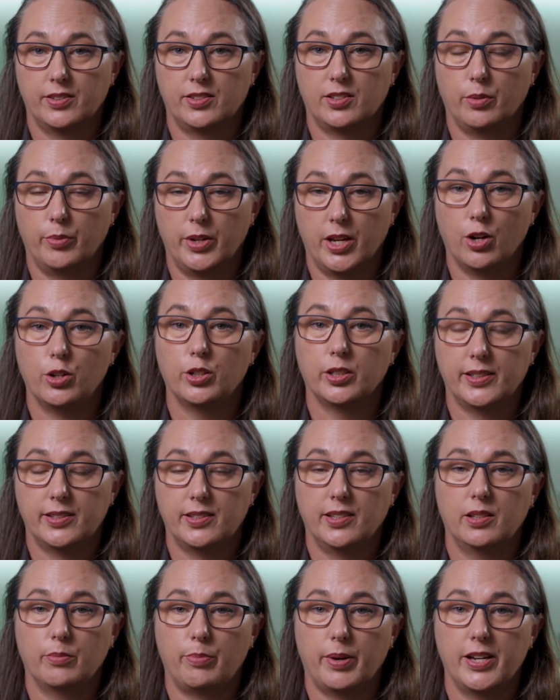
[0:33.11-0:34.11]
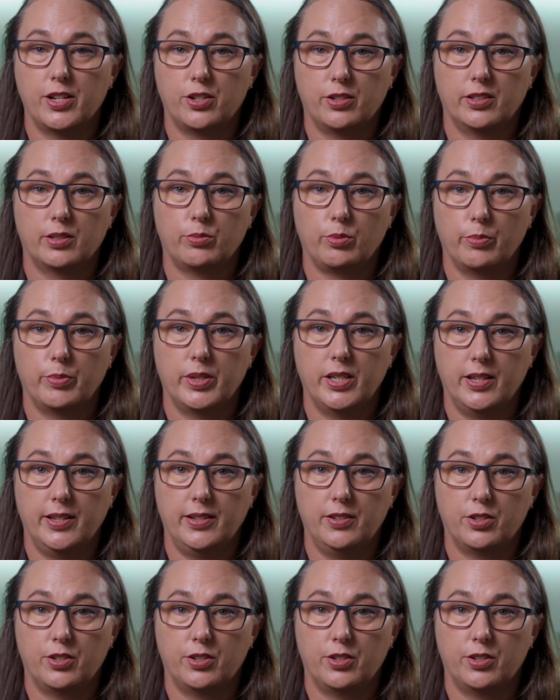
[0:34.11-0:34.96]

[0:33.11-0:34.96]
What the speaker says: So we only see the patients when we need